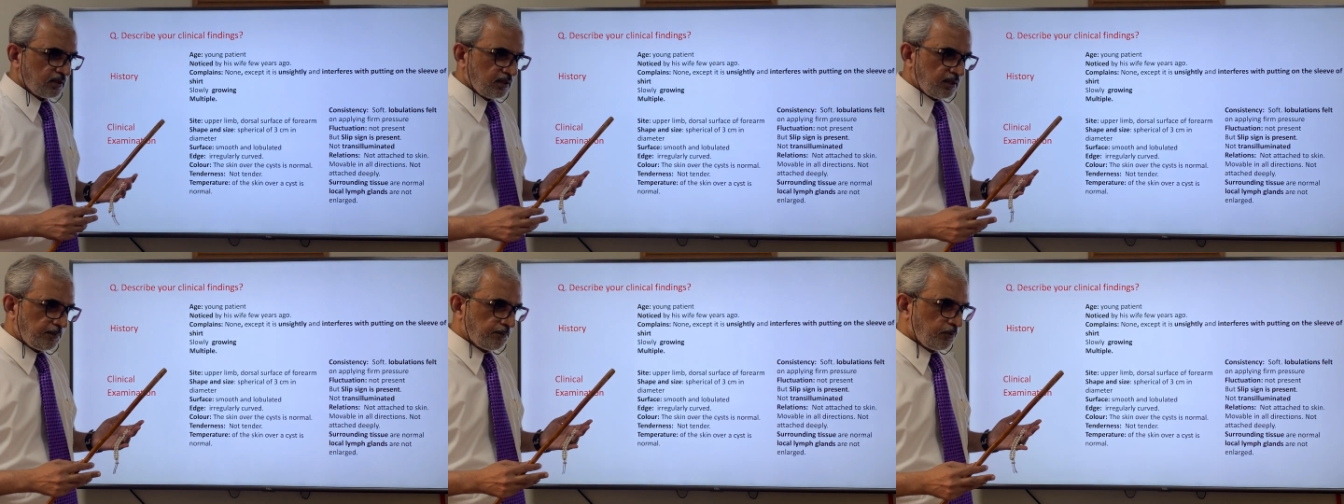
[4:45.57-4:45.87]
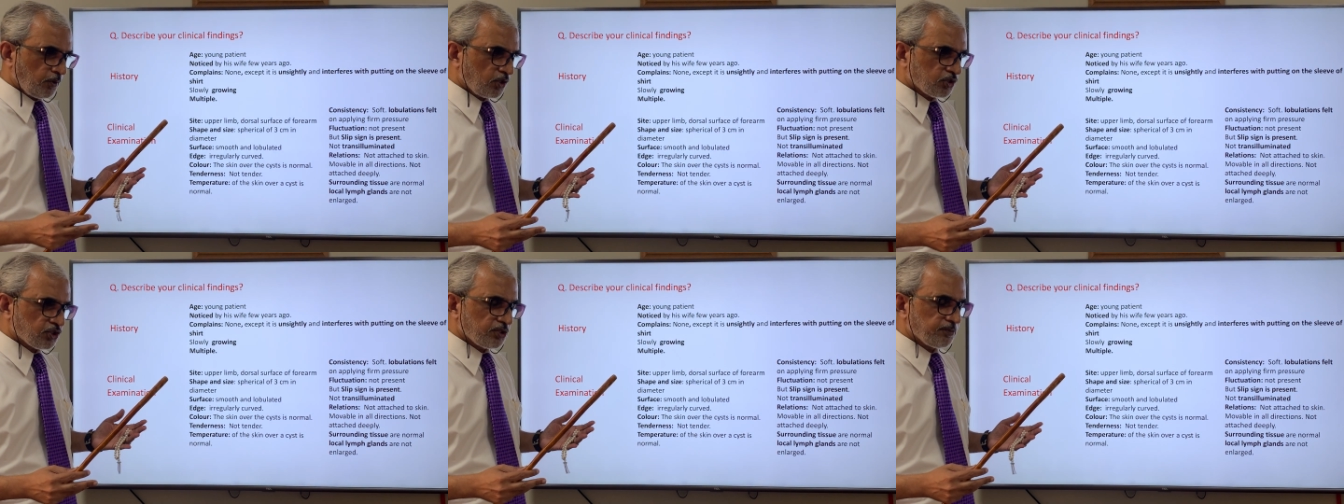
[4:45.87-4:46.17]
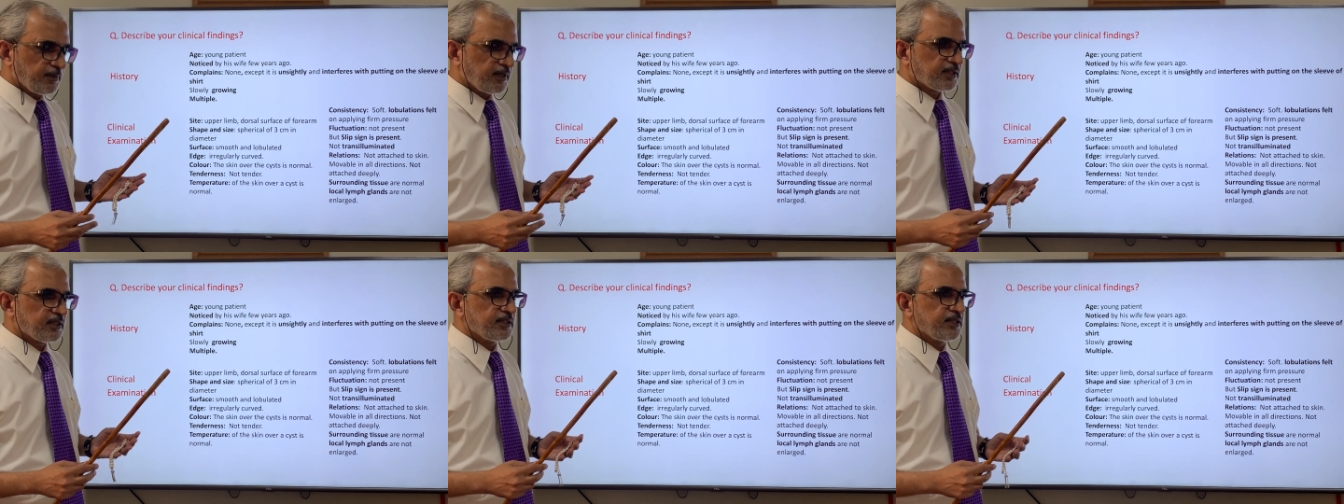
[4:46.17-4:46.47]

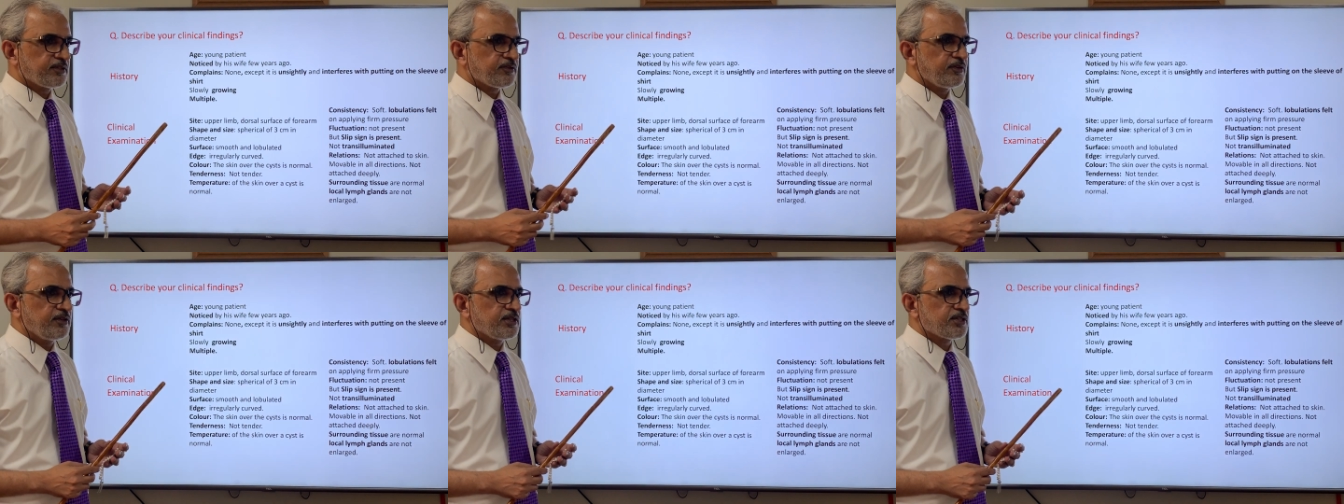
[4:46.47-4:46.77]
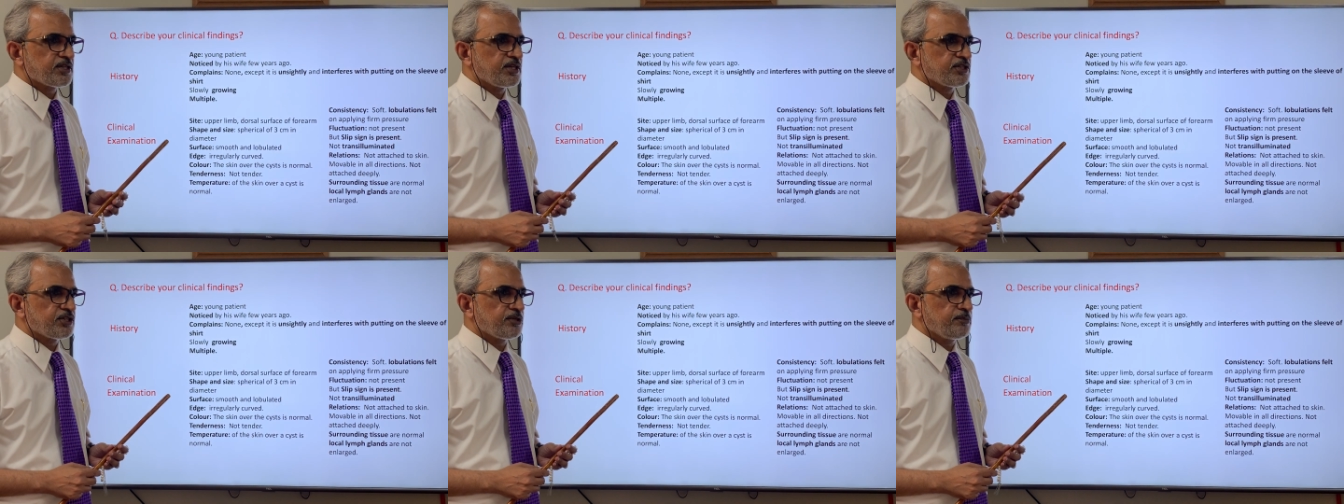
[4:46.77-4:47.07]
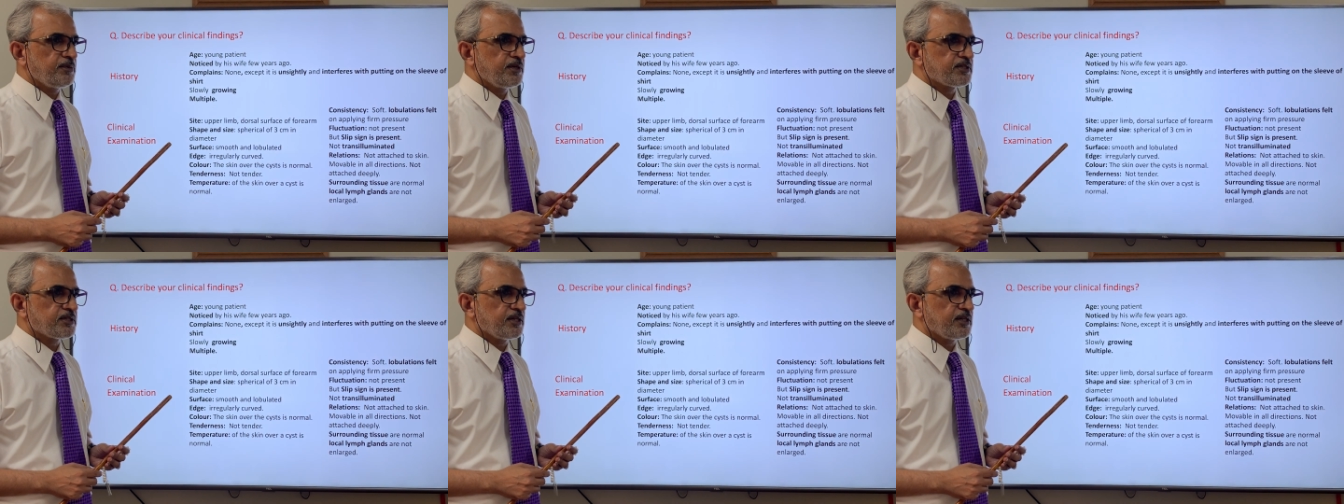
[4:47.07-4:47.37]
approximately 3
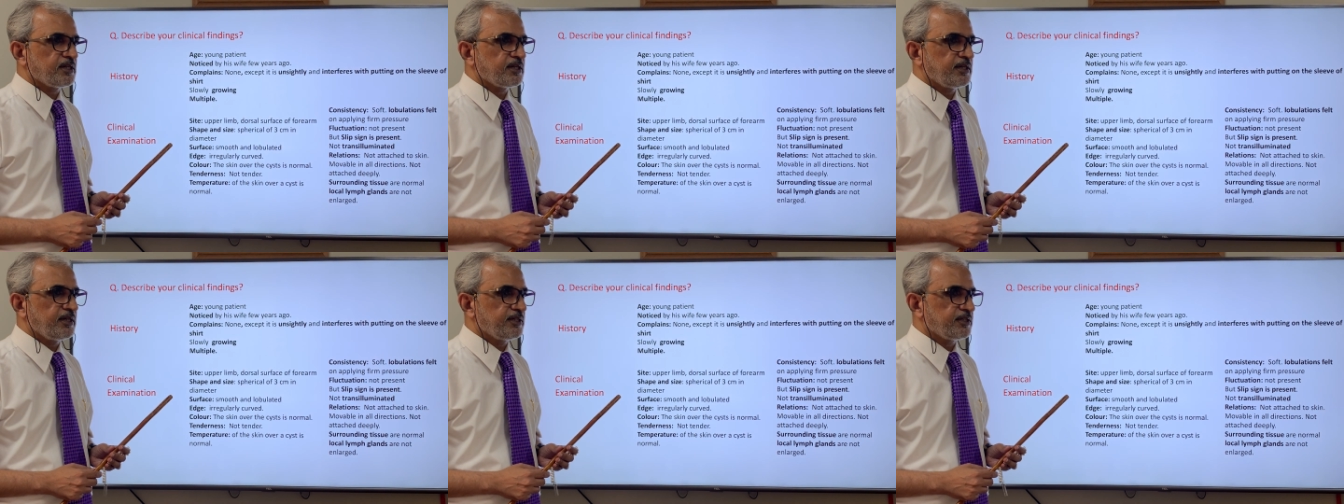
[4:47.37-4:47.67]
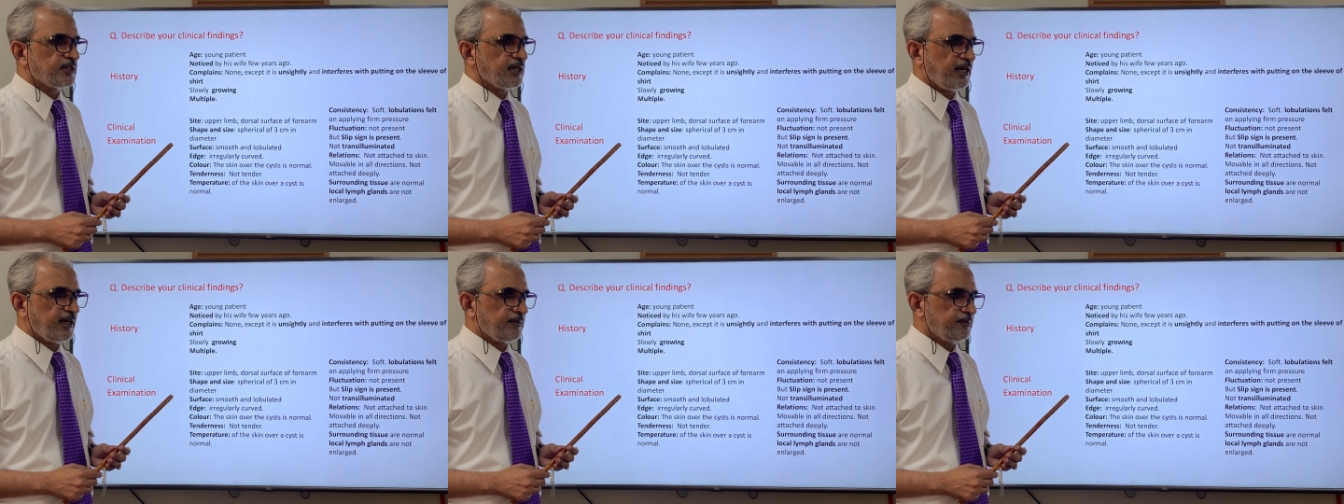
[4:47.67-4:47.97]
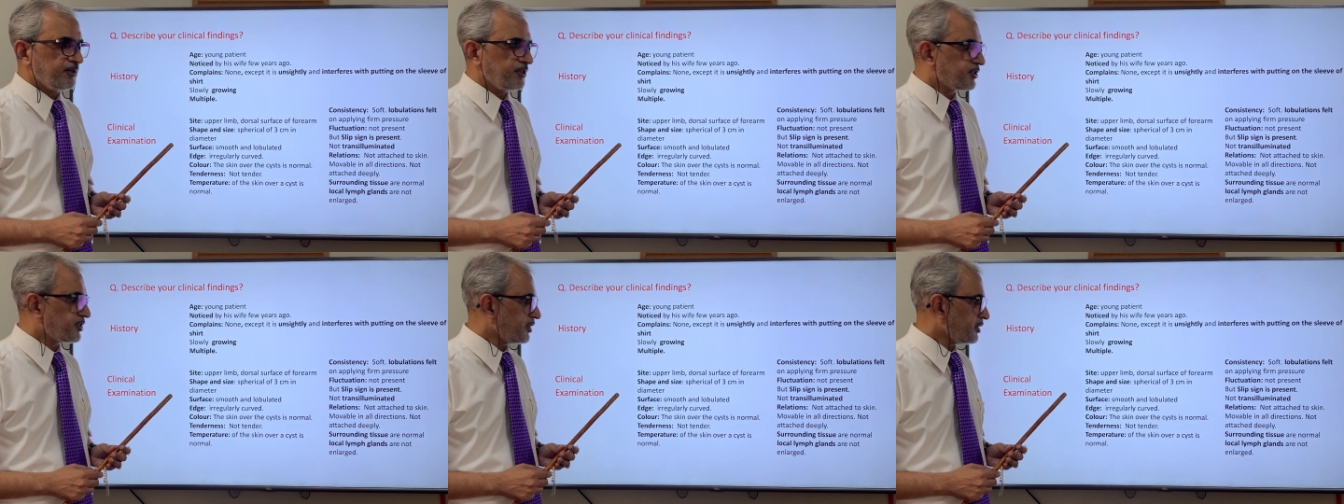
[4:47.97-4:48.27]
cm in
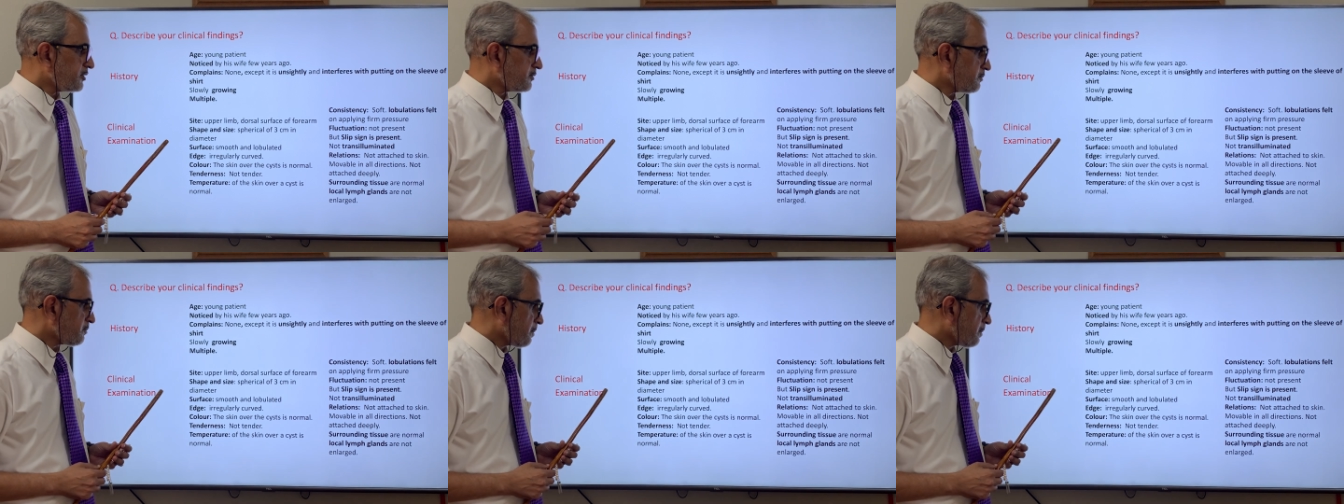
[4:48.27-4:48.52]
diameter,